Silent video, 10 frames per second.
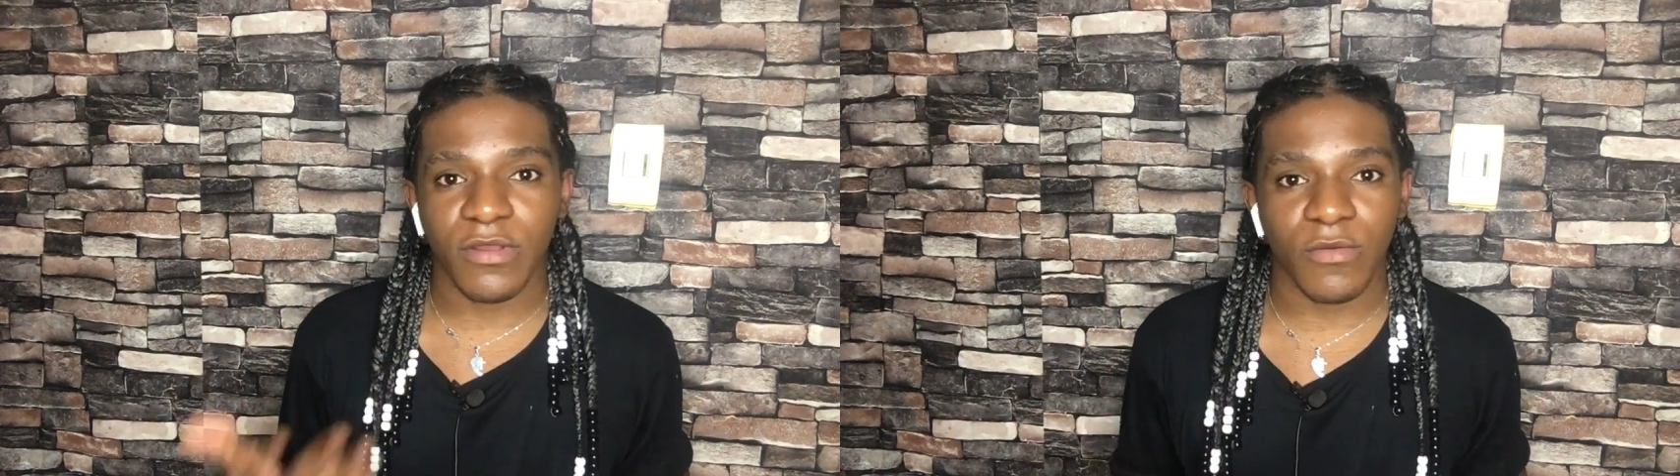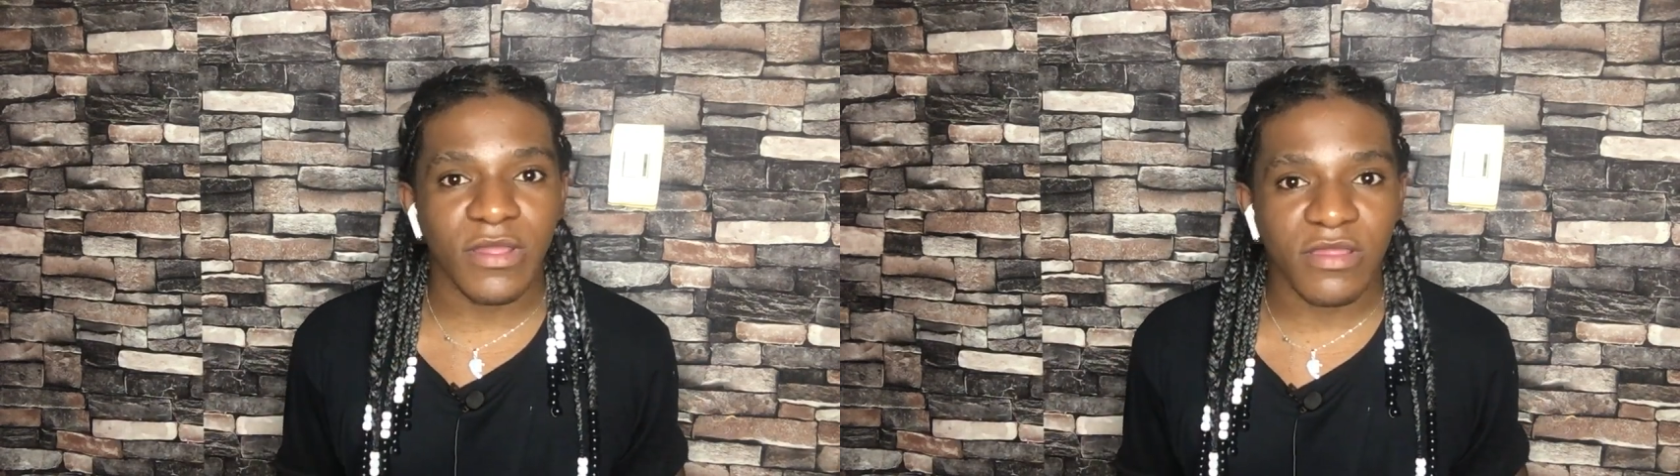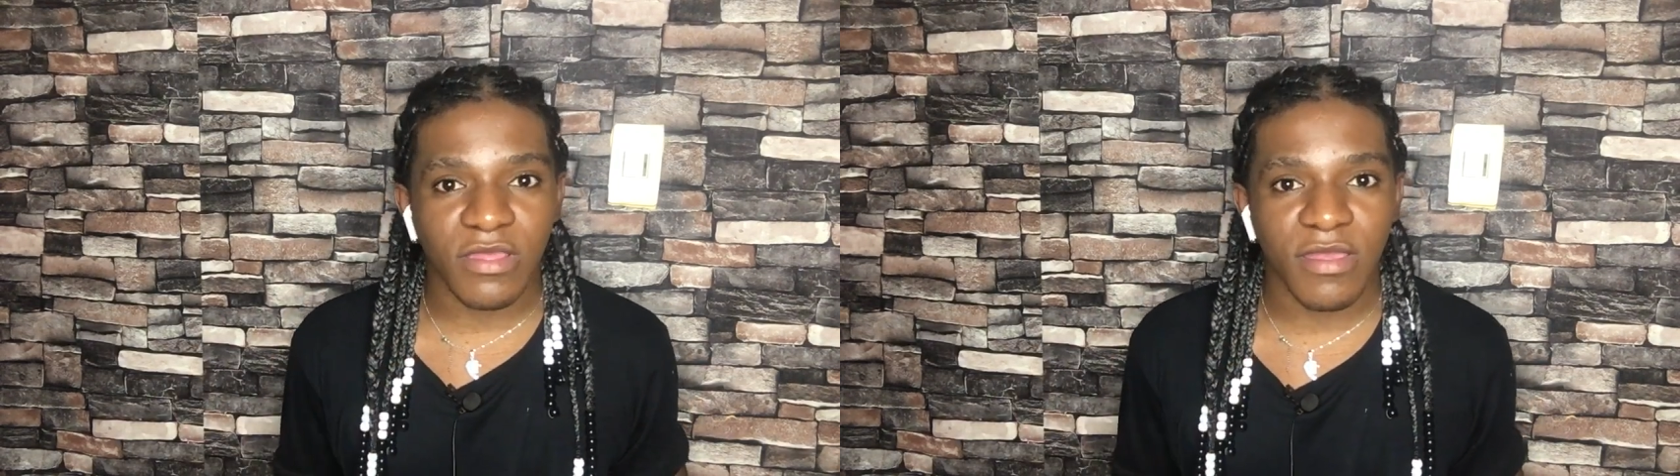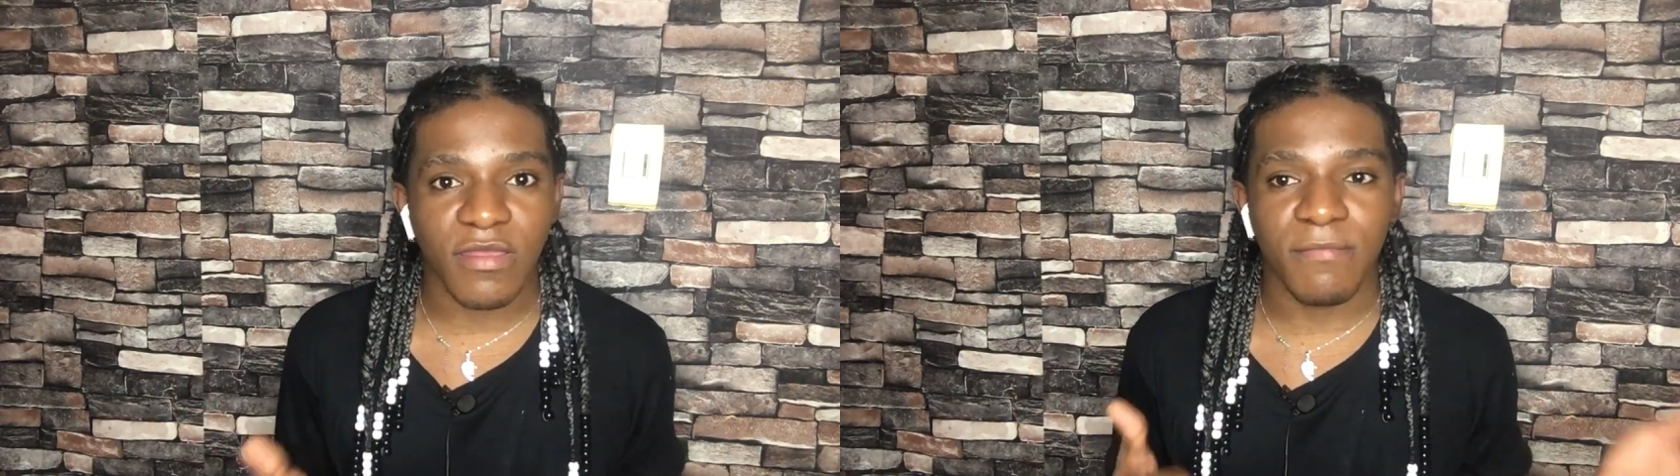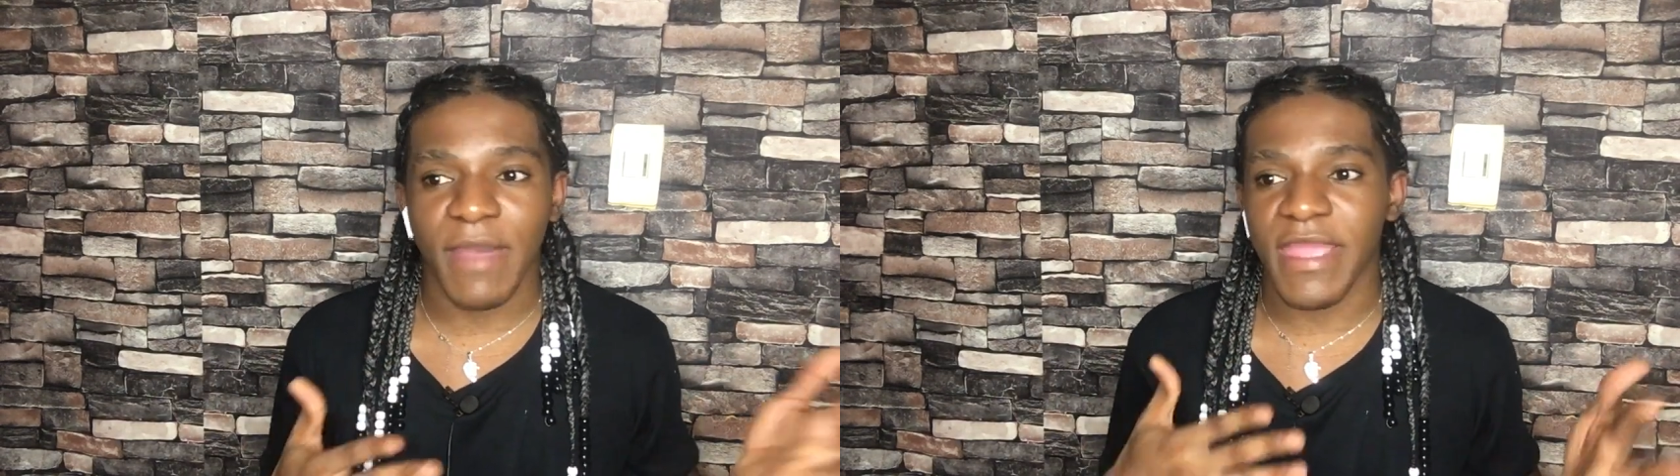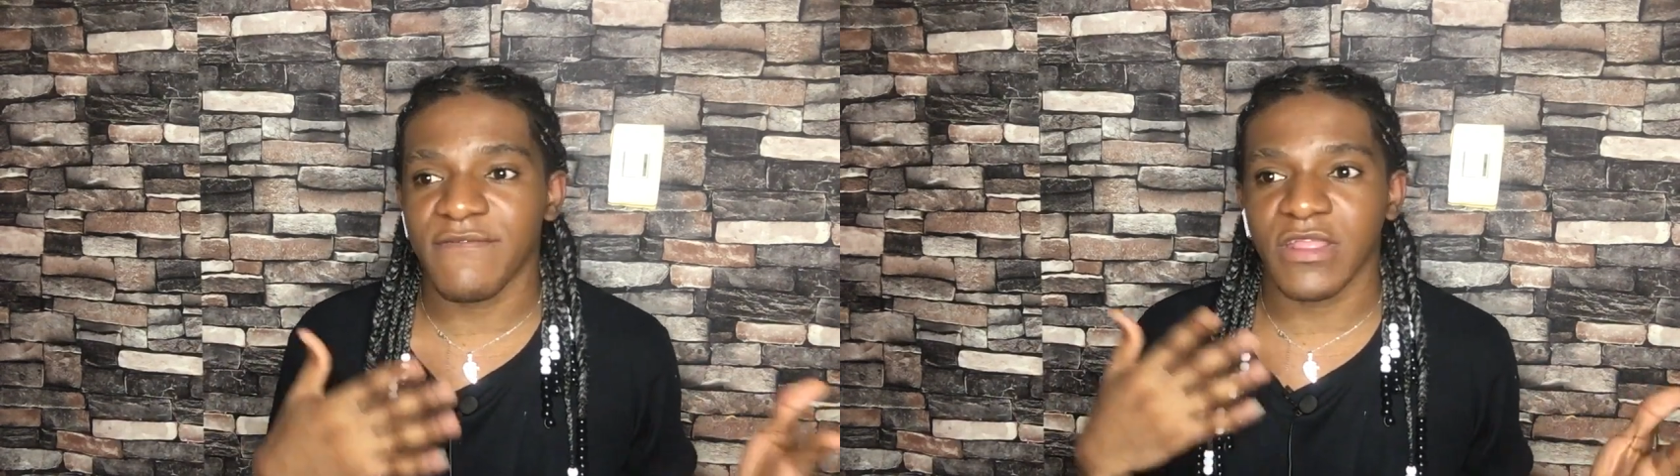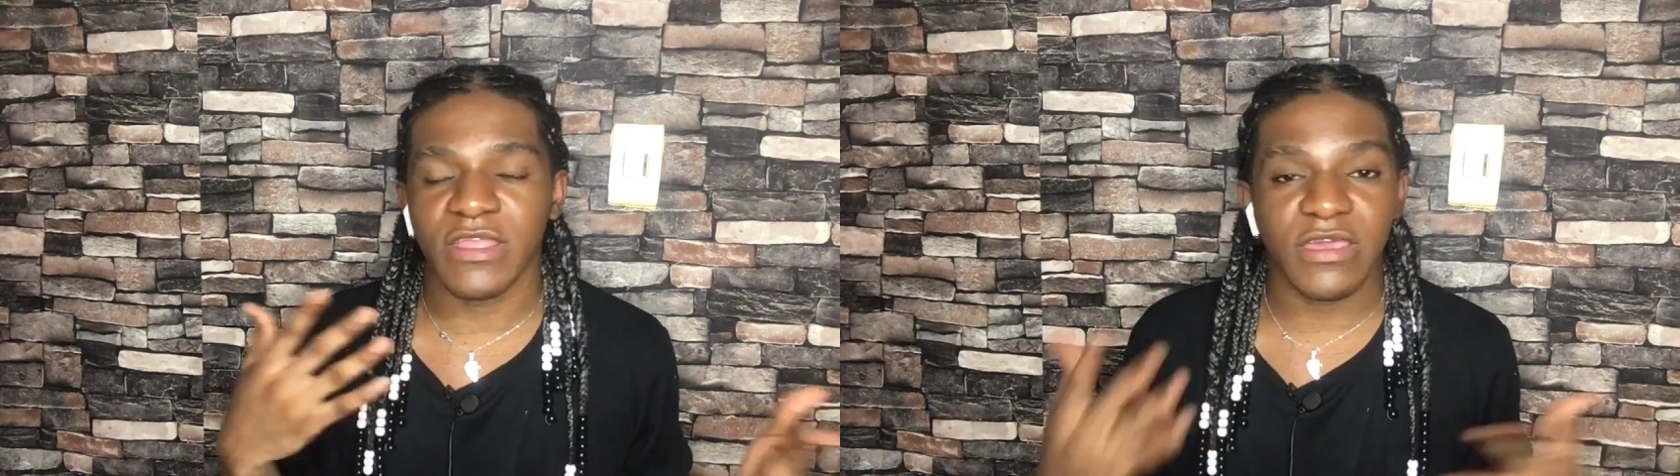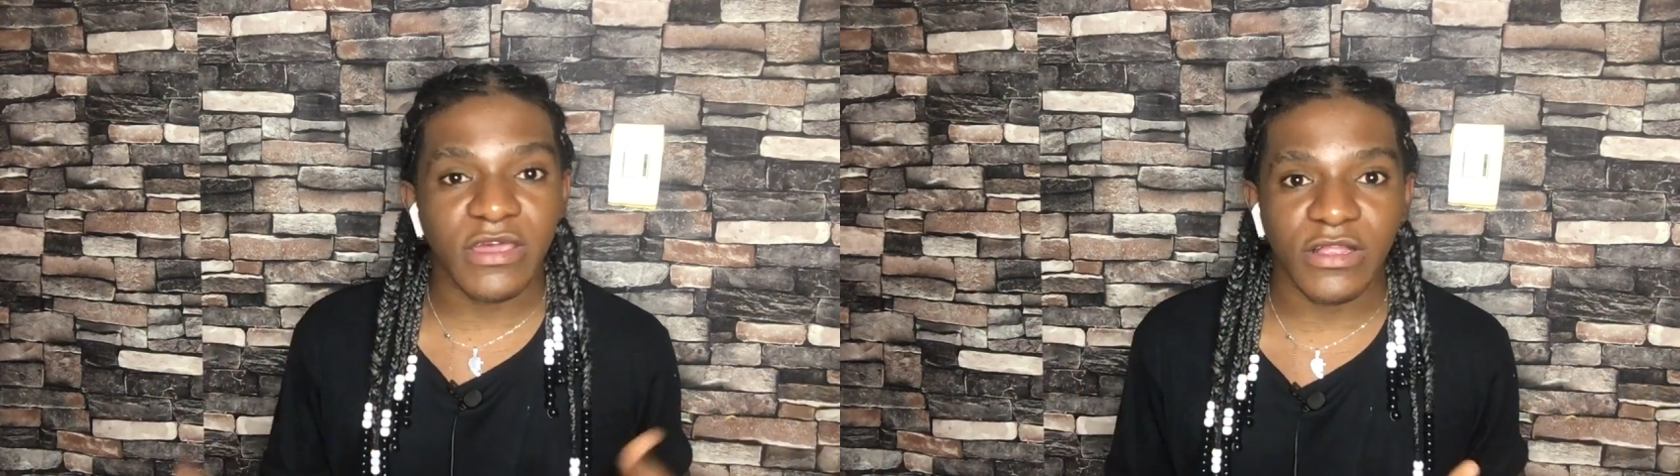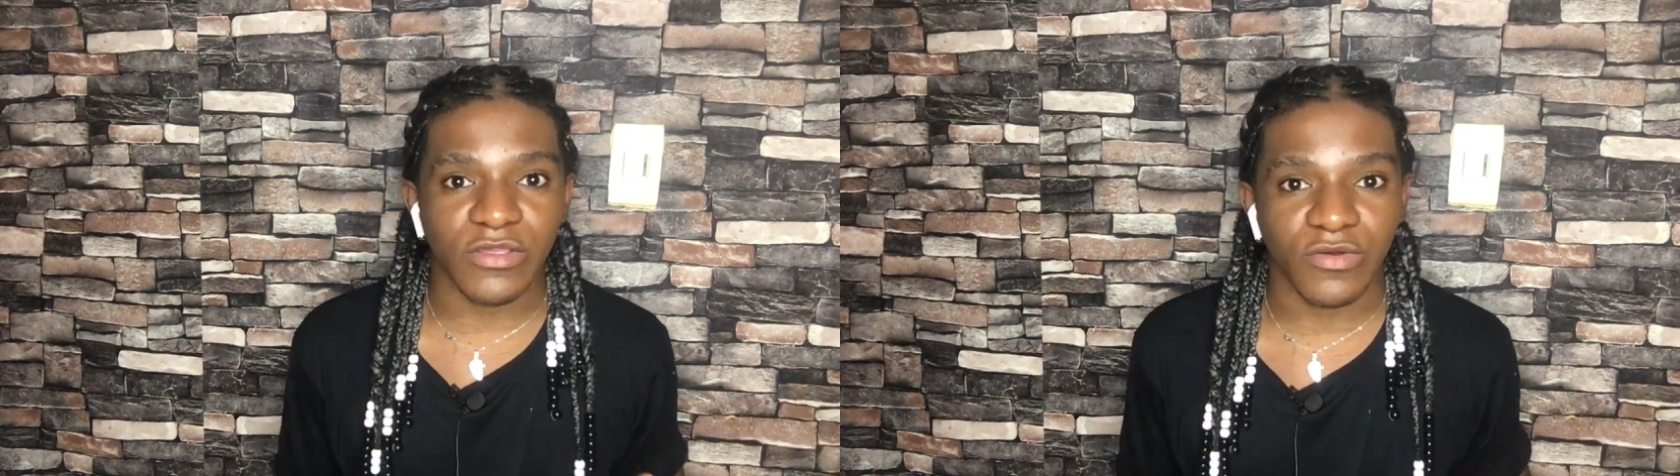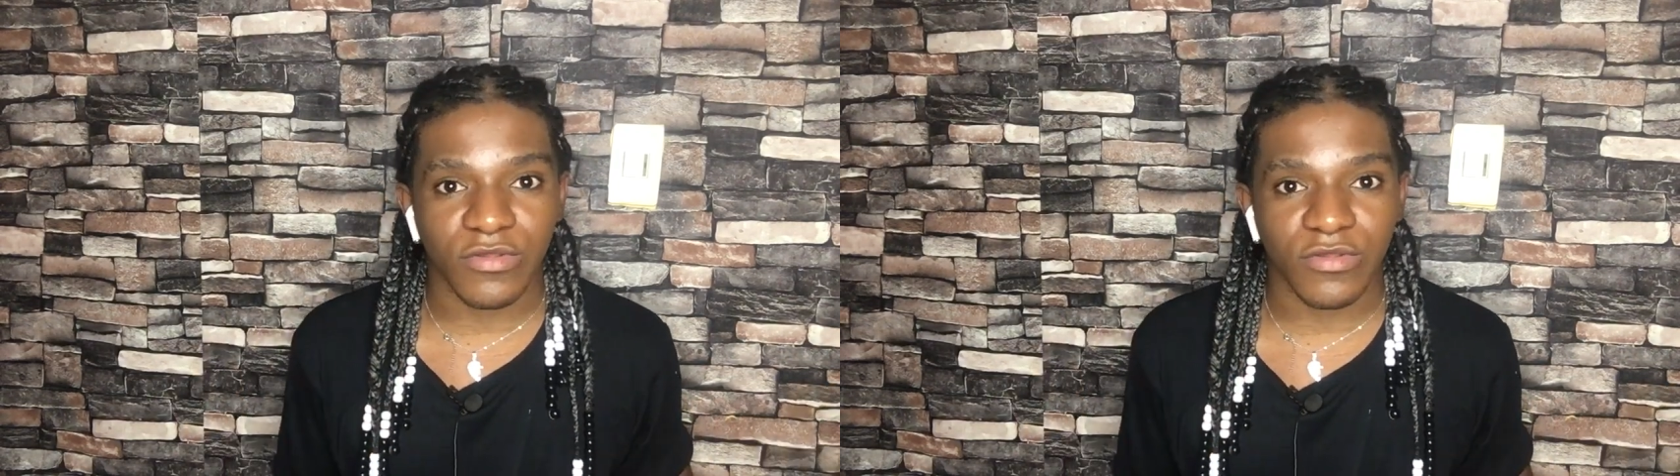risky, might even kill you.